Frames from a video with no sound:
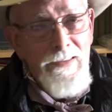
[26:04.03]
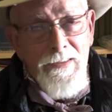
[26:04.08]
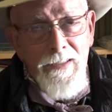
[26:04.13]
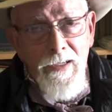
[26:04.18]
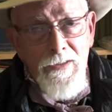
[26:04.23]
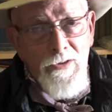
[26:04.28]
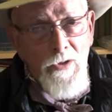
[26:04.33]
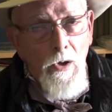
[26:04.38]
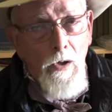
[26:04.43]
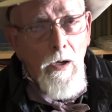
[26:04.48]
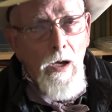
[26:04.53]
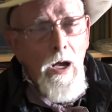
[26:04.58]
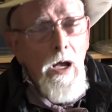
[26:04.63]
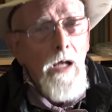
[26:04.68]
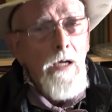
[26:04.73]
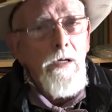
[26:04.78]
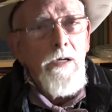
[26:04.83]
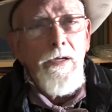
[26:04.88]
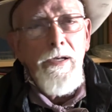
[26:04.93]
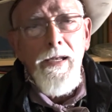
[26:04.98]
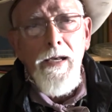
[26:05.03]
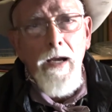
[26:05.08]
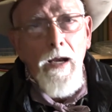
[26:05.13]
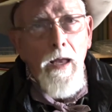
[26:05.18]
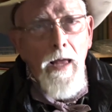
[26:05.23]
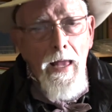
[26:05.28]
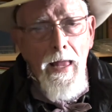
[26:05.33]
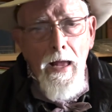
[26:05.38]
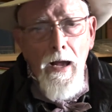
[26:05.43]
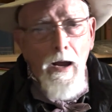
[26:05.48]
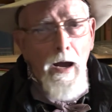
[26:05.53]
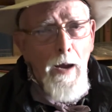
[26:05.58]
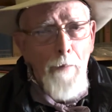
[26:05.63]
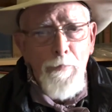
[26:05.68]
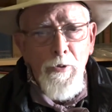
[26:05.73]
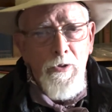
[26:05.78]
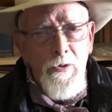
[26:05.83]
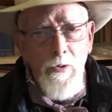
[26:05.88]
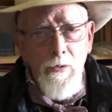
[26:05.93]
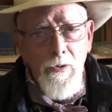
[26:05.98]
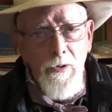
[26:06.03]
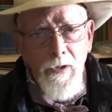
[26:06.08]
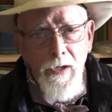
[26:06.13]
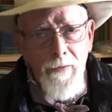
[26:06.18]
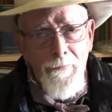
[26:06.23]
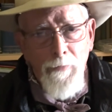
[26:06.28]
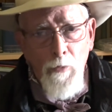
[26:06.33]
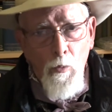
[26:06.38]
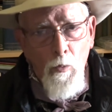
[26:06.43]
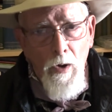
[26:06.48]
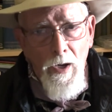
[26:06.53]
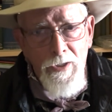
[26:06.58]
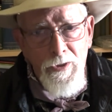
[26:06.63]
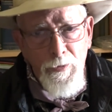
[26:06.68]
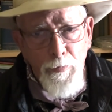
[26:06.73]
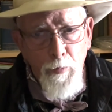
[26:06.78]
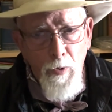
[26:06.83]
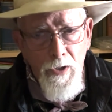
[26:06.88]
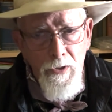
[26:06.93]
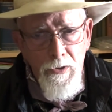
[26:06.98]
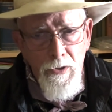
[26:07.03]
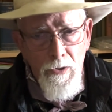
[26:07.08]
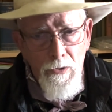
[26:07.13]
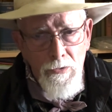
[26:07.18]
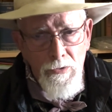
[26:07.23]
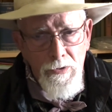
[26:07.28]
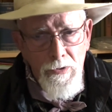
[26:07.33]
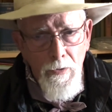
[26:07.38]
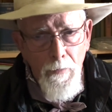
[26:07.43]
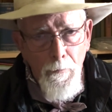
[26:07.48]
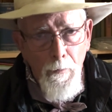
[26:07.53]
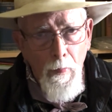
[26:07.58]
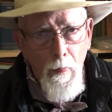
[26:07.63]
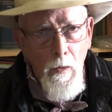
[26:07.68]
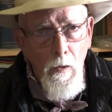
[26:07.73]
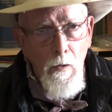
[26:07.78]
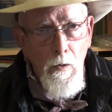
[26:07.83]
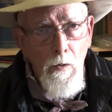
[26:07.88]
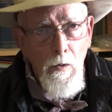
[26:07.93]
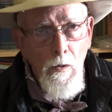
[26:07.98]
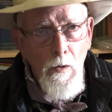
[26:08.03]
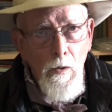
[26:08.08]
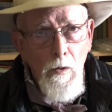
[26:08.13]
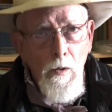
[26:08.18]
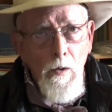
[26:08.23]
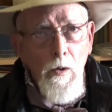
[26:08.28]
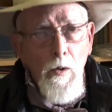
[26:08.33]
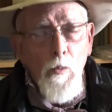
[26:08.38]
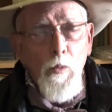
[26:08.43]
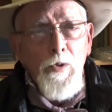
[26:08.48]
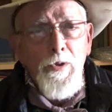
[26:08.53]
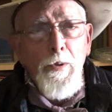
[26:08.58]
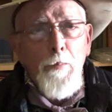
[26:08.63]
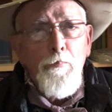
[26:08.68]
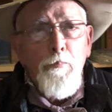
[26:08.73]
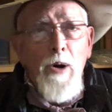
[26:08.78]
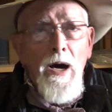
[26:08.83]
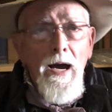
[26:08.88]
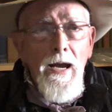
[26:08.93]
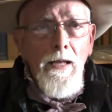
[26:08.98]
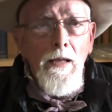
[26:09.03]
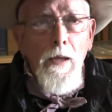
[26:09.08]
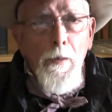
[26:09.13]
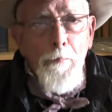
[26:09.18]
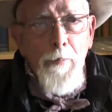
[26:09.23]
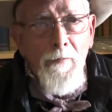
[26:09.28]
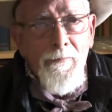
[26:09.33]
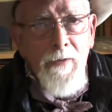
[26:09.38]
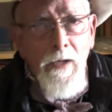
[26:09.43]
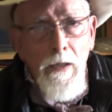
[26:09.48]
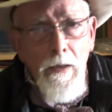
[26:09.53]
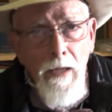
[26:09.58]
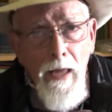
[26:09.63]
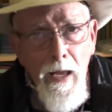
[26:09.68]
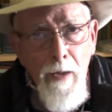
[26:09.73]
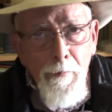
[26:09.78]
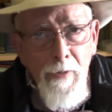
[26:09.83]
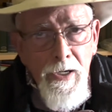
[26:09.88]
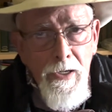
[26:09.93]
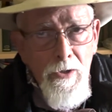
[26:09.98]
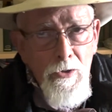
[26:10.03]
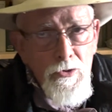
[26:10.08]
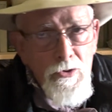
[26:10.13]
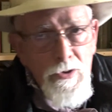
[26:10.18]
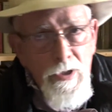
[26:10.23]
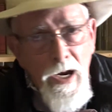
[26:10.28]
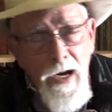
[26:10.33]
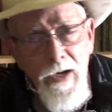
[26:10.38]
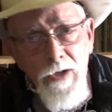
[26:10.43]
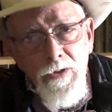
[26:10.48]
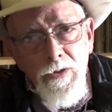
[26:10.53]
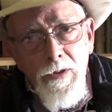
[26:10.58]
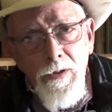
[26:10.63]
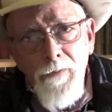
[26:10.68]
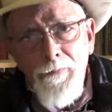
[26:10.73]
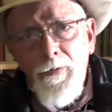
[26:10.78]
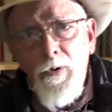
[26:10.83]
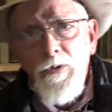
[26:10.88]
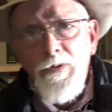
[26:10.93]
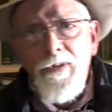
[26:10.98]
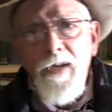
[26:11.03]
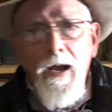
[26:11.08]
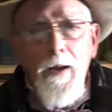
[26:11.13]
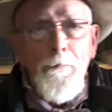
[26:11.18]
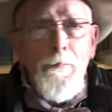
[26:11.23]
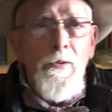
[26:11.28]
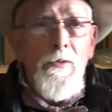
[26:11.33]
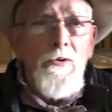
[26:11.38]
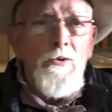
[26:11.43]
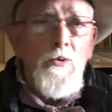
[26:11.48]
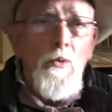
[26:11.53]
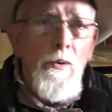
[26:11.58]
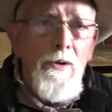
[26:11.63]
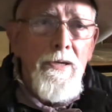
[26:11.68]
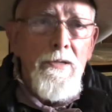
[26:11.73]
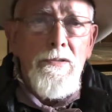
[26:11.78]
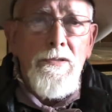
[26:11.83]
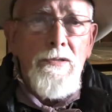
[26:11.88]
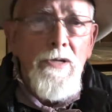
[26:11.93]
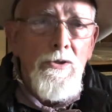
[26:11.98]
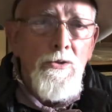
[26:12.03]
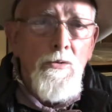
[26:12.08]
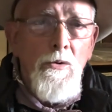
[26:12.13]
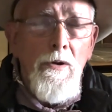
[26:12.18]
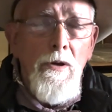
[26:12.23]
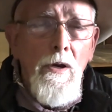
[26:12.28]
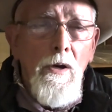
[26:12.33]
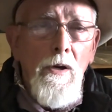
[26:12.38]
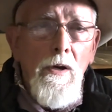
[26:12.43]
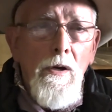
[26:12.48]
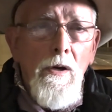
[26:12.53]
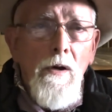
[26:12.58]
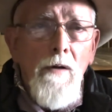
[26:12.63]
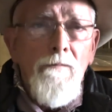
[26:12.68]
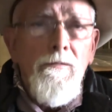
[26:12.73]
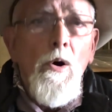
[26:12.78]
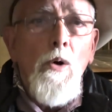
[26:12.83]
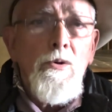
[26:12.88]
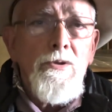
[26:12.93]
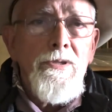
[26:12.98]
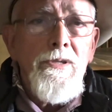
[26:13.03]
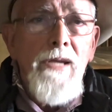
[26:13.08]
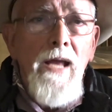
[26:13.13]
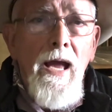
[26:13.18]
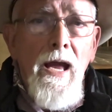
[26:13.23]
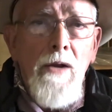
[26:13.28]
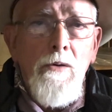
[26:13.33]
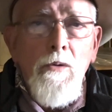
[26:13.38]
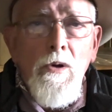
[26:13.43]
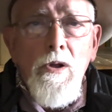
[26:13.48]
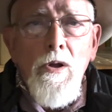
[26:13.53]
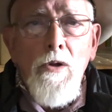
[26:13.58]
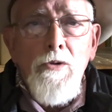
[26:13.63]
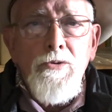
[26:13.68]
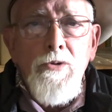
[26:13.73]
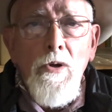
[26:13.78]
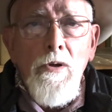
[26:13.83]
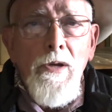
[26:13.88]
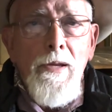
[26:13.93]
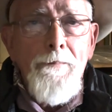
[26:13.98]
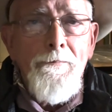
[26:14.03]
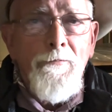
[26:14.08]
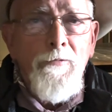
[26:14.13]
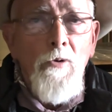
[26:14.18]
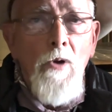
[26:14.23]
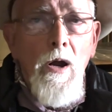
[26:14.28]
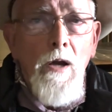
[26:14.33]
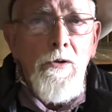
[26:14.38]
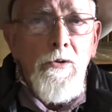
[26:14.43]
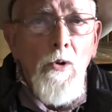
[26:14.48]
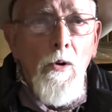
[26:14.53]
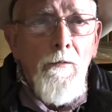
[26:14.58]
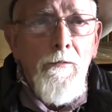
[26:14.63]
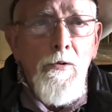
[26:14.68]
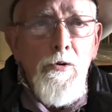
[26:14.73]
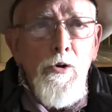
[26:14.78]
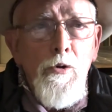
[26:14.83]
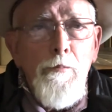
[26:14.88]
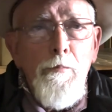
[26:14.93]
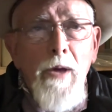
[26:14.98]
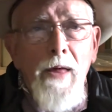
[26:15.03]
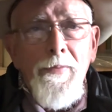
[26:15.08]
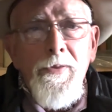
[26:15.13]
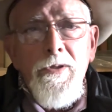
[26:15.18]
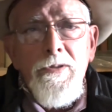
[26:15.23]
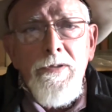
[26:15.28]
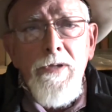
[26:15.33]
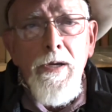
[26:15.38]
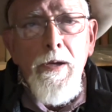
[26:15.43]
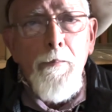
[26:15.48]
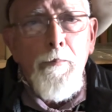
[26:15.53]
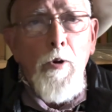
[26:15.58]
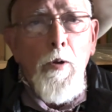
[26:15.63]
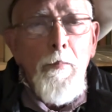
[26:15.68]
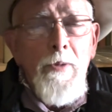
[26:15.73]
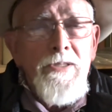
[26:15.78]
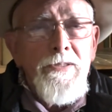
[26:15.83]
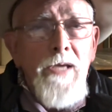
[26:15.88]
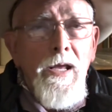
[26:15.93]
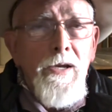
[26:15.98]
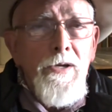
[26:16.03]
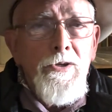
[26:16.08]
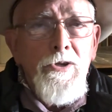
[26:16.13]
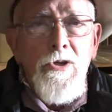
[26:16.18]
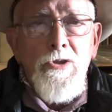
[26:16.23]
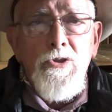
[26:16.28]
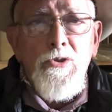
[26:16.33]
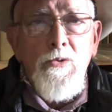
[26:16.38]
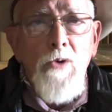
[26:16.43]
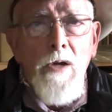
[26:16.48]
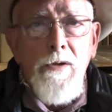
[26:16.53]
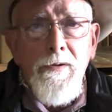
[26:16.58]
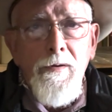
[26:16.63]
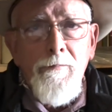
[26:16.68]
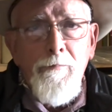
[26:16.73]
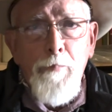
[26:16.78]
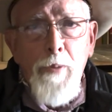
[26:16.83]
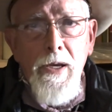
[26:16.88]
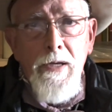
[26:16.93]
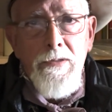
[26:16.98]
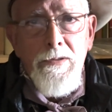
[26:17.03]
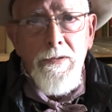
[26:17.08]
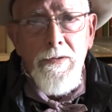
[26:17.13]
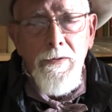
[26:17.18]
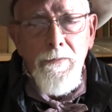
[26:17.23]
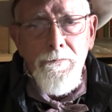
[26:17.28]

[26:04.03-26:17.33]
they saw little opportunity for widespread use. With the pileup of calamity and change in the first half of the 20th century, folks in agriculture leapfrogged over new methods and implements at a destructive pace.